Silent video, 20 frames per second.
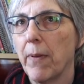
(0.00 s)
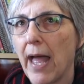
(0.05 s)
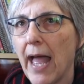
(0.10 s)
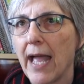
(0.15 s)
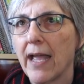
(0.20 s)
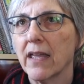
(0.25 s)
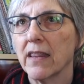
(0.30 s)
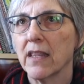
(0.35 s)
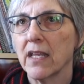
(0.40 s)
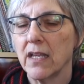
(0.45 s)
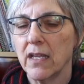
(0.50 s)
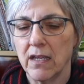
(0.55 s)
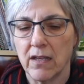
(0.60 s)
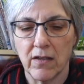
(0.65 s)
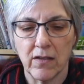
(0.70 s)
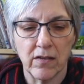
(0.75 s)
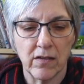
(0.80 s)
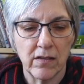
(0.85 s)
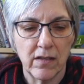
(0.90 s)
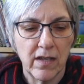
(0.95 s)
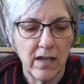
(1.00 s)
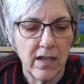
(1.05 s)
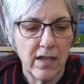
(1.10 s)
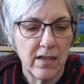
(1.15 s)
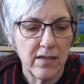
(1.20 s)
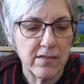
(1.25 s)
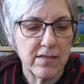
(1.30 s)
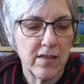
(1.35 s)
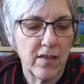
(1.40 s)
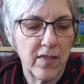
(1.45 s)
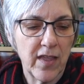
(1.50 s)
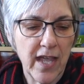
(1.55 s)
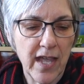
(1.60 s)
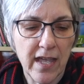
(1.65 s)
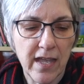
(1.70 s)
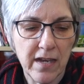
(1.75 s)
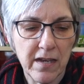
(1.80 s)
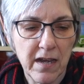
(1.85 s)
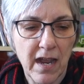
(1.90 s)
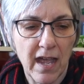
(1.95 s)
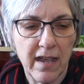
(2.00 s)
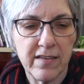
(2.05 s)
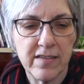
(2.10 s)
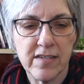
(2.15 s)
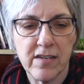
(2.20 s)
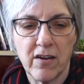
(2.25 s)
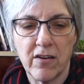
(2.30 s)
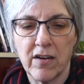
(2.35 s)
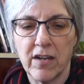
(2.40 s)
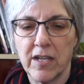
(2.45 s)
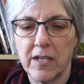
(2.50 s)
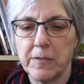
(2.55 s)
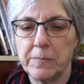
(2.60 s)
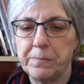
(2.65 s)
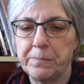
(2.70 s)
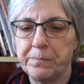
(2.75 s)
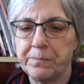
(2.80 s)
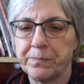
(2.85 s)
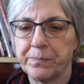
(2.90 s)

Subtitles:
back of the heel. So then I started